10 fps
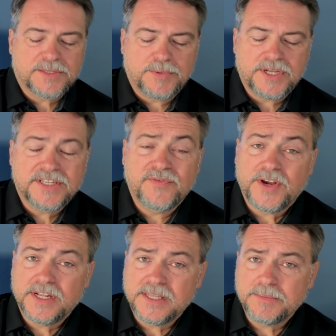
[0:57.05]
but it's
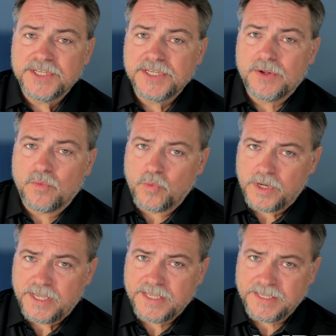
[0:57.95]
very limited on what
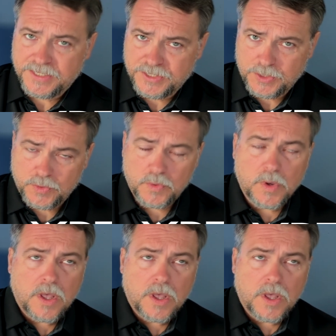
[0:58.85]
it can do.